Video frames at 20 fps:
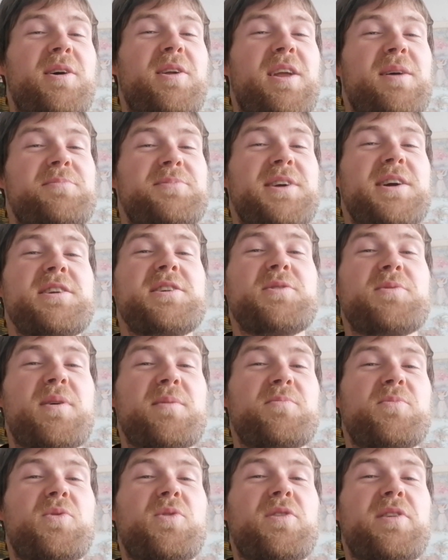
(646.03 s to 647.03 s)
I'll update you.
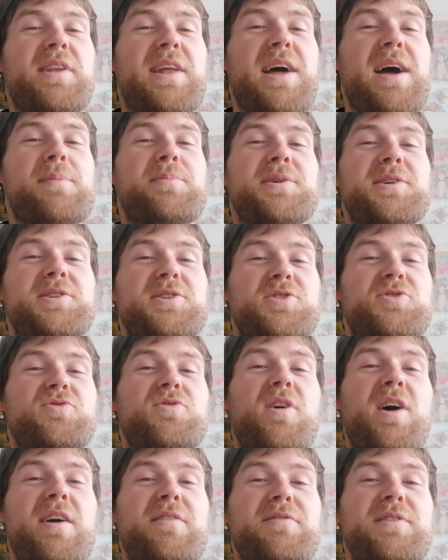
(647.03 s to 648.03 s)
I'm more than happy to
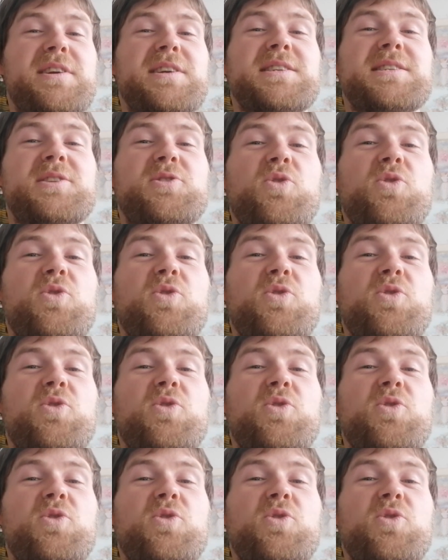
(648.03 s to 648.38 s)
try things,